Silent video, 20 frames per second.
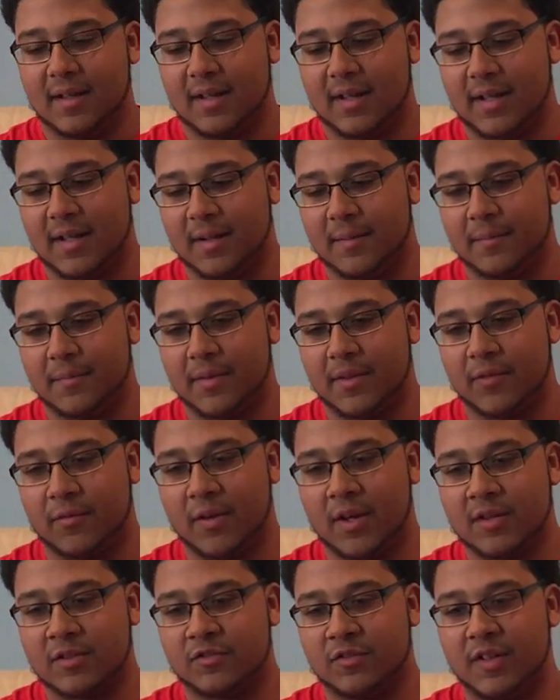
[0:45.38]
Um,
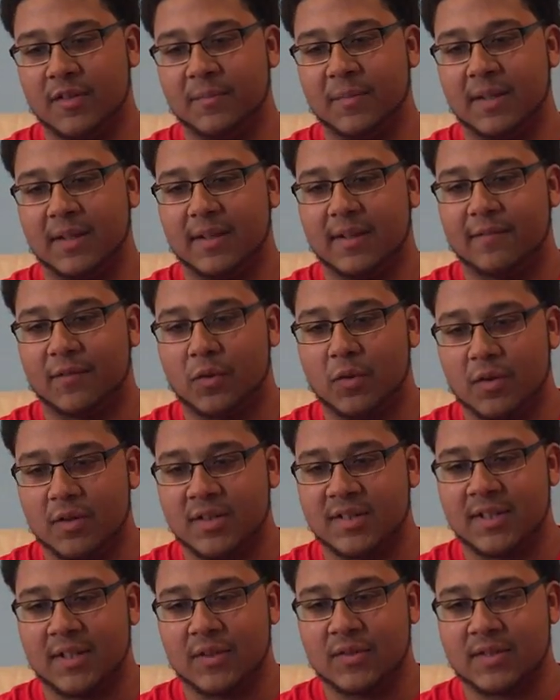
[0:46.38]
throughout treatment, of
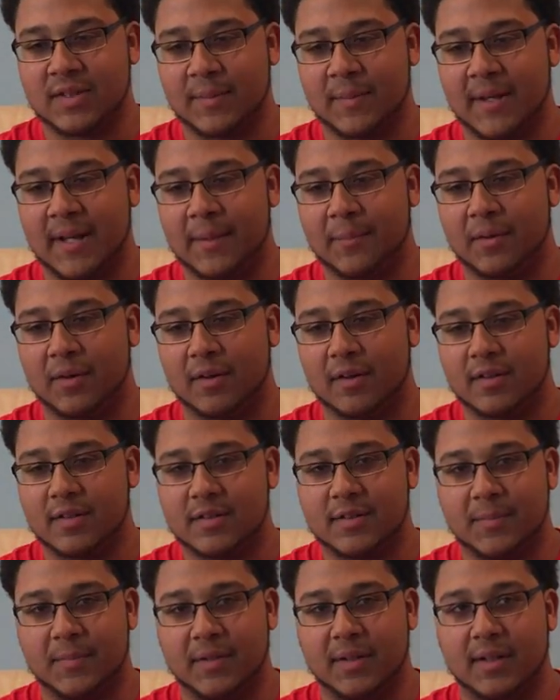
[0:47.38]
course, there's the bad
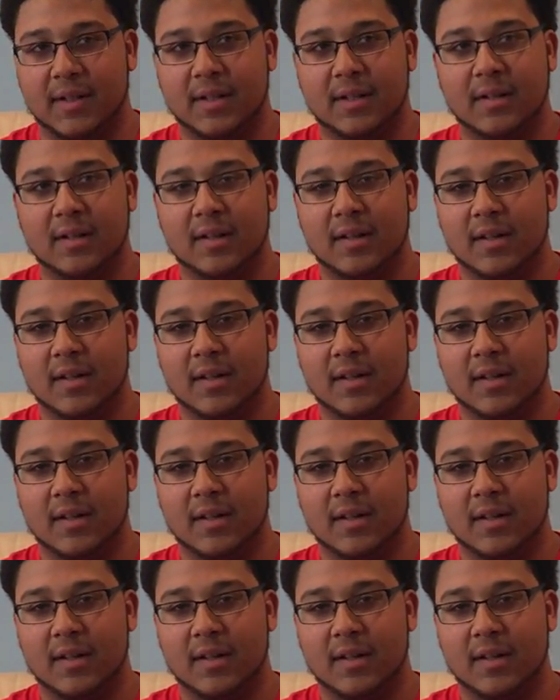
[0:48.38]
parts, but